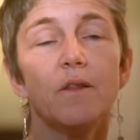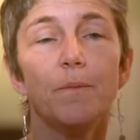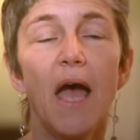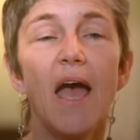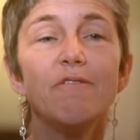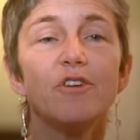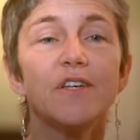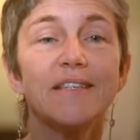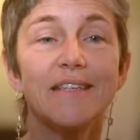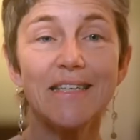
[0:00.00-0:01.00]
the behavior,
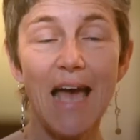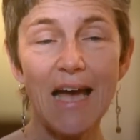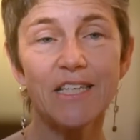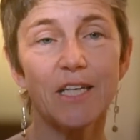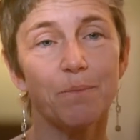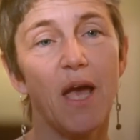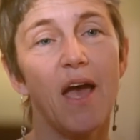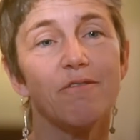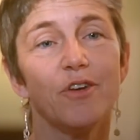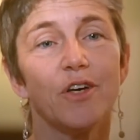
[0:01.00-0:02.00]
the syntactic
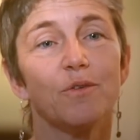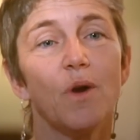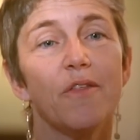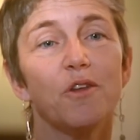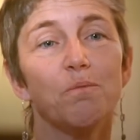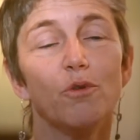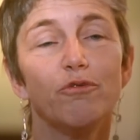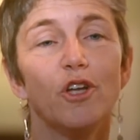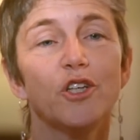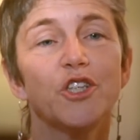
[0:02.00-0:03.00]
behavior, rather than
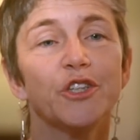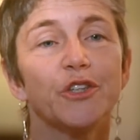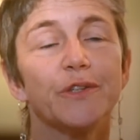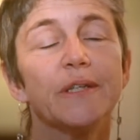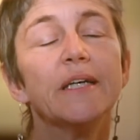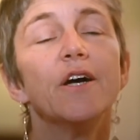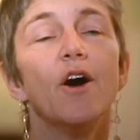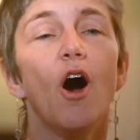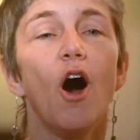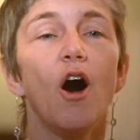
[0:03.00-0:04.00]
morphological,
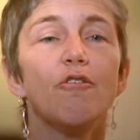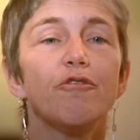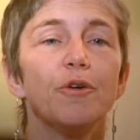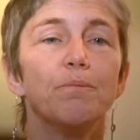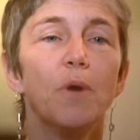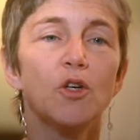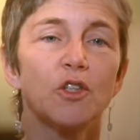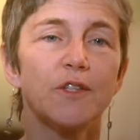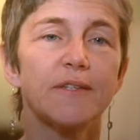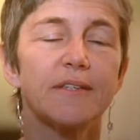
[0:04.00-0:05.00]
of
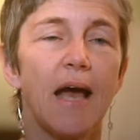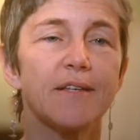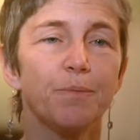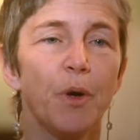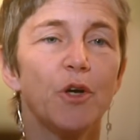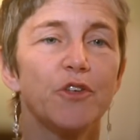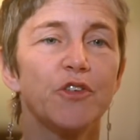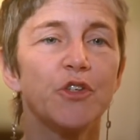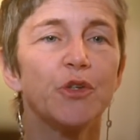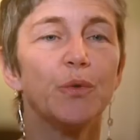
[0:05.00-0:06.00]
modals as
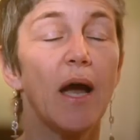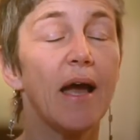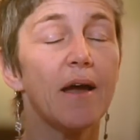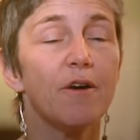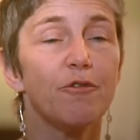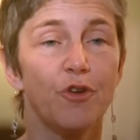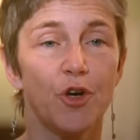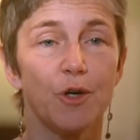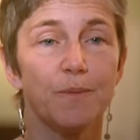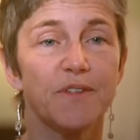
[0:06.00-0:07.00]
opposed to
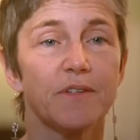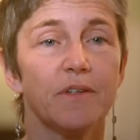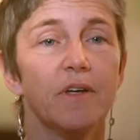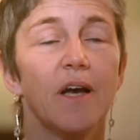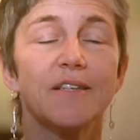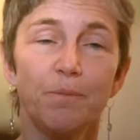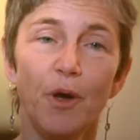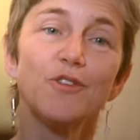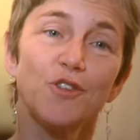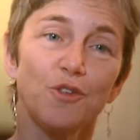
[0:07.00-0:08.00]
verbs, as
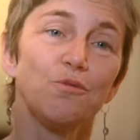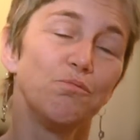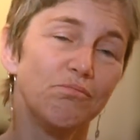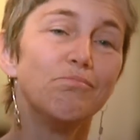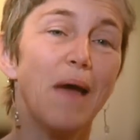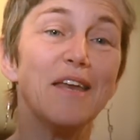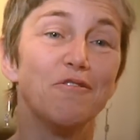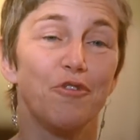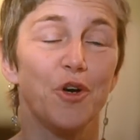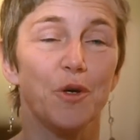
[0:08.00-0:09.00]
opposed to
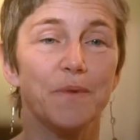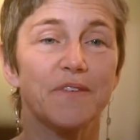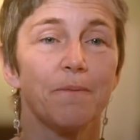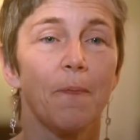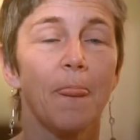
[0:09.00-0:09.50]
main verbs.